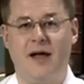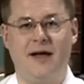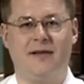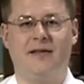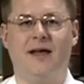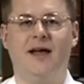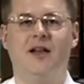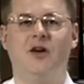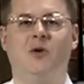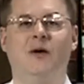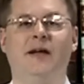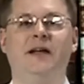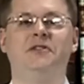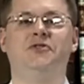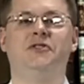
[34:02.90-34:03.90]
back then who
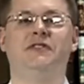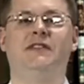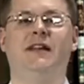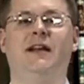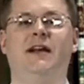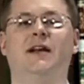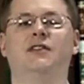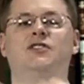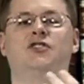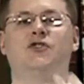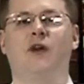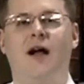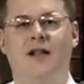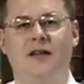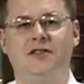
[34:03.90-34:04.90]
are interested in
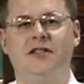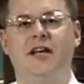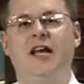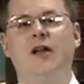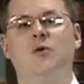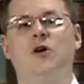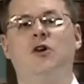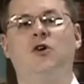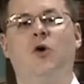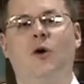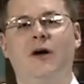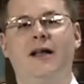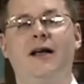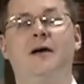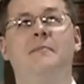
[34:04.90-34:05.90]
astrology, in
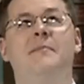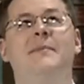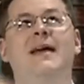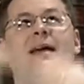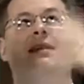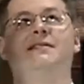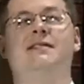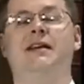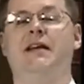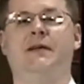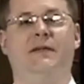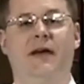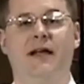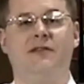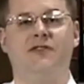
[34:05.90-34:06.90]
recording amazing
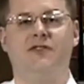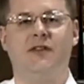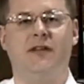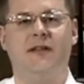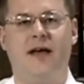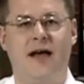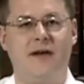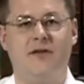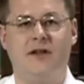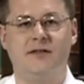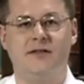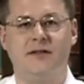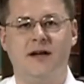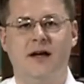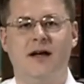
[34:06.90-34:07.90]
events in the
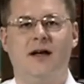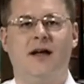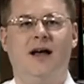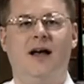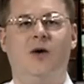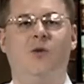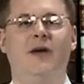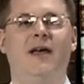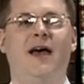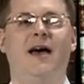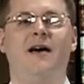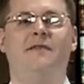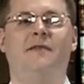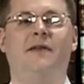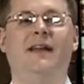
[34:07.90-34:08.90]
heavens. We
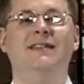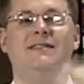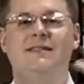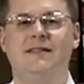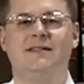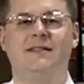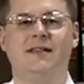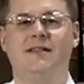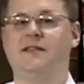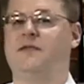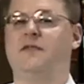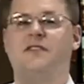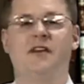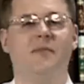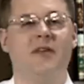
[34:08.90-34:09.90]
have instances,
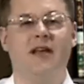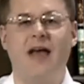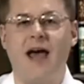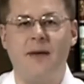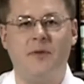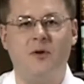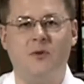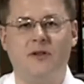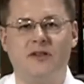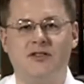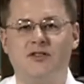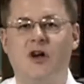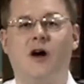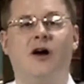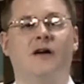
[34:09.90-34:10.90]
if something happened with a
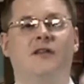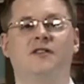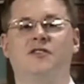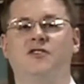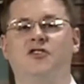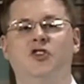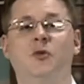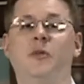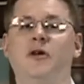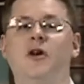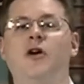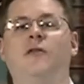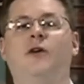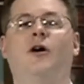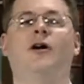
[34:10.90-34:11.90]
star, there's a
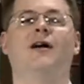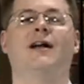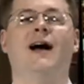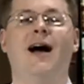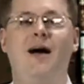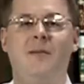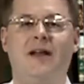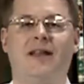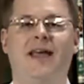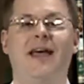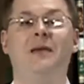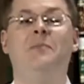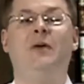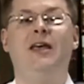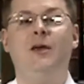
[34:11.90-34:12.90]
supernova or a comet
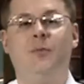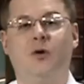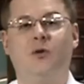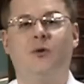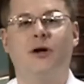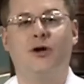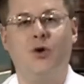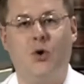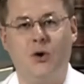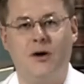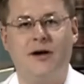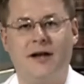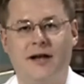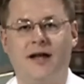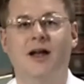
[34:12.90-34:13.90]
came, people
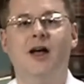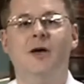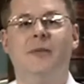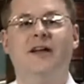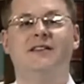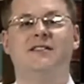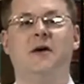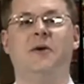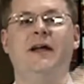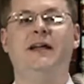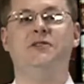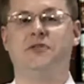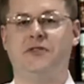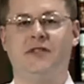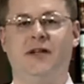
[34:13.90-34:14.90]
recorded it because they were
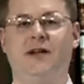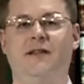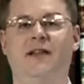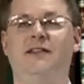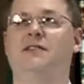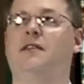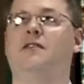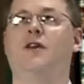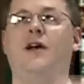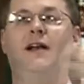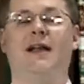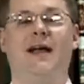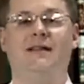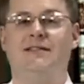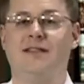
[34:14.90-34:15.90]
interested in these. They thought
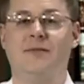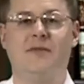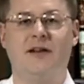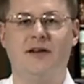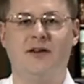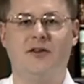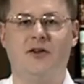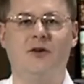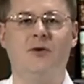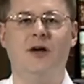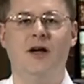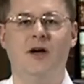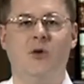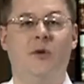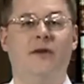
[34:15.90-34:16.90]
it had something to do
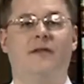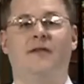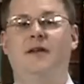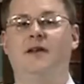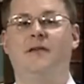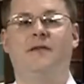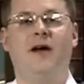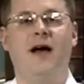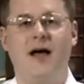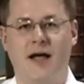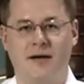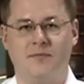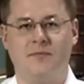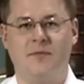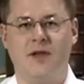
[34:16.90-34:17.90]
with the
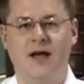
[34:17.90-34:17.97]
divine.